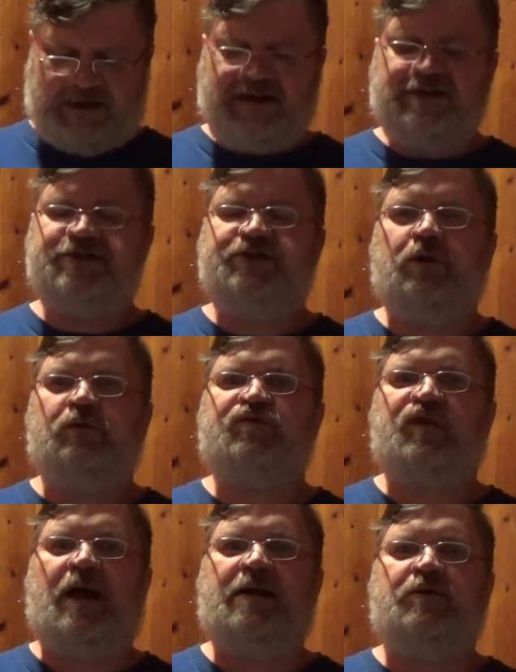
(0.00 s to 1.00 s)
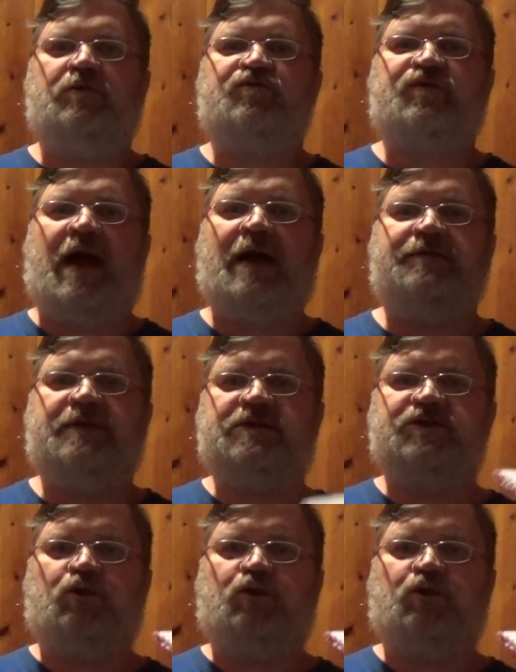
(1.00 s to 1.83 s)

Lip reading: he's still trying to track this,